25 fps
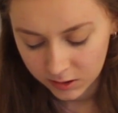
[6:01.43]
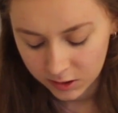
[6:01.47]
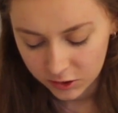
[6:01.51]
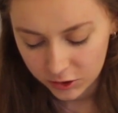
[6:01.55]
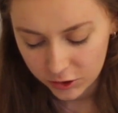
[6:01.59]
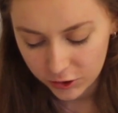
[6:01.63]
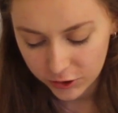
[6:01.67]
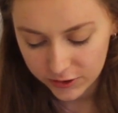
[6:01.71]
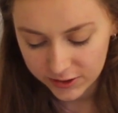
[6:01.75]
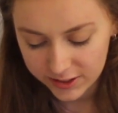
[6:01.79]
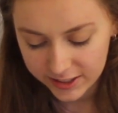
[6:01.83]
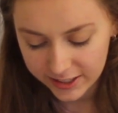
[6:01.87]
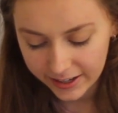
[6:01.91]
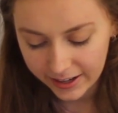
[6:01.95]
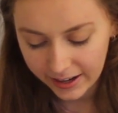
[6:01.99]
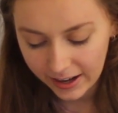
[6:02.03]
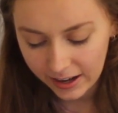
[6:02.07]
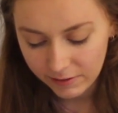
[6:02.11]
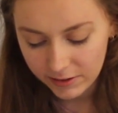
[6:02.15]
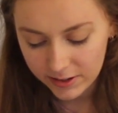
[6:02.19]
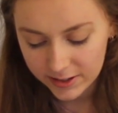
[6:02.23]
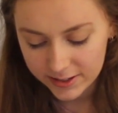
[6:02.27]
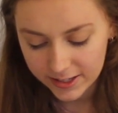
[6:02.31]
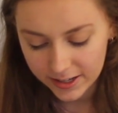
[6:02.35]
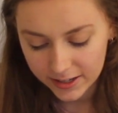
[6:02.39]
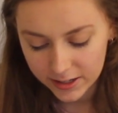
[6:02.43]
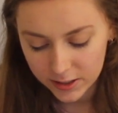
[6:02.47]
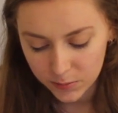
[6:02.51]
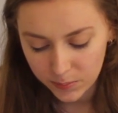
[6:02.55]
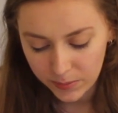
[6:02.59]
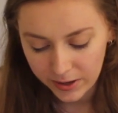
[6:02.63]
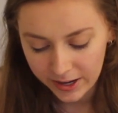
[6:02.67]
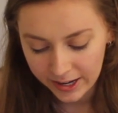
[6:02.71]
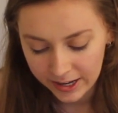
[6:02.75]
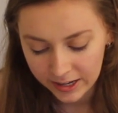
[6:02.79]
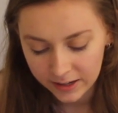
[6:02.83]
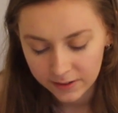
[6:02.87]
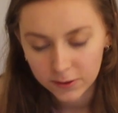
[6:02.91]
so you can see I have it set as
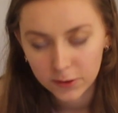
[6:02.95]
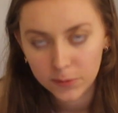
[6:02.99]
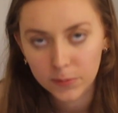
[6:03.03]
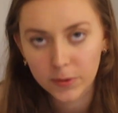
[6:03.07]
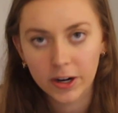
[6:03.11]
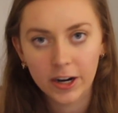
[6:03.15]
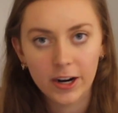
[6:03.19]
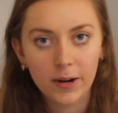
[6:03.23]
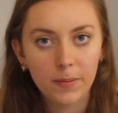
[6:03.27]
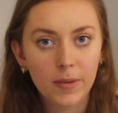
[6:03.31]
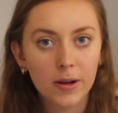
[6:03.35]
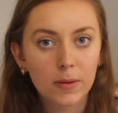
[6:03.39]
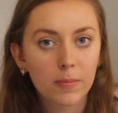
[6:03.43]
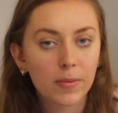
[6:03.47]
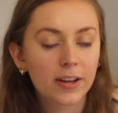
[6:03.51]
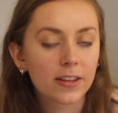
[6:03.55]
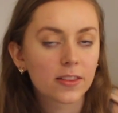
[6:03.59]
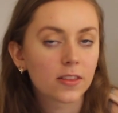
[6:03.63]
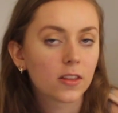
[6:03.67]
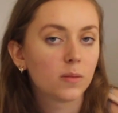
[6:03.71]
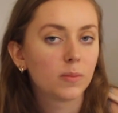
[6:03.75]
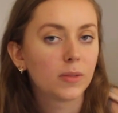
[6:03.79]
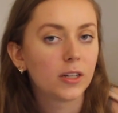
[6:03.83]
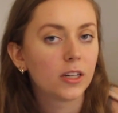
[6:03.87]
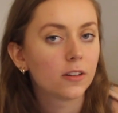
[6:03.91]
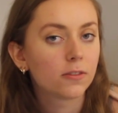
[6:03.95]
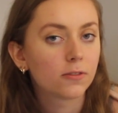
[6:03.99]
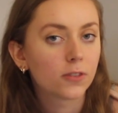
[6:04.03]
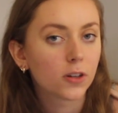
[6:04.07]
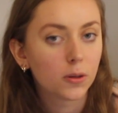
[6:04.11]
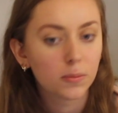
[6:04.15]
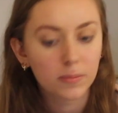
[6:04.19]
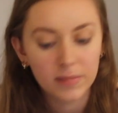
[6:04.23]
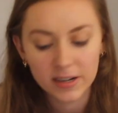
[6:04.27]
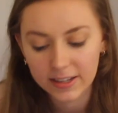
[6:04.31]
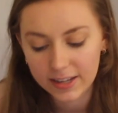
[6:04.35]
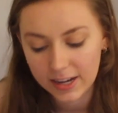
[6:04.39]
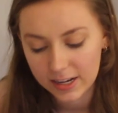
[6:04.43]
pink from where I made my thumbnail
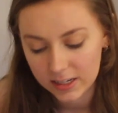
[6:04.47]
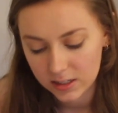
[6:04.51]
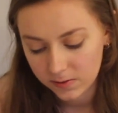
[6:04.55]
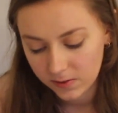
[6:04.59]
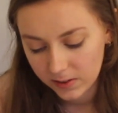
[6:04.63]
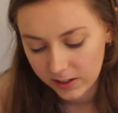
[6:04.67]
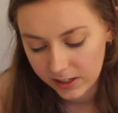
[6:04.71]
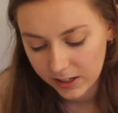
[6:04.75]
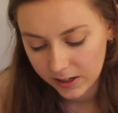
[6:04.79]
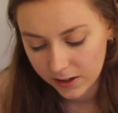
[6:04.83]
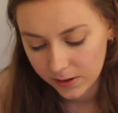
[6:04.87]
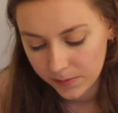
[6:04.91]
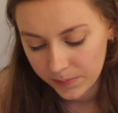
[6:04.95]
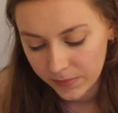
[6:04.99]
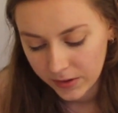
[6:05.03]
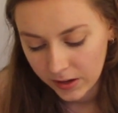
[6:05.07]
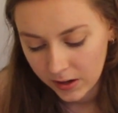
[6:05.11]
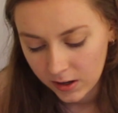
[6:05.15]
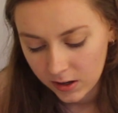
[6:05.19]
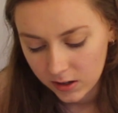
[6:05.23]
from my last video.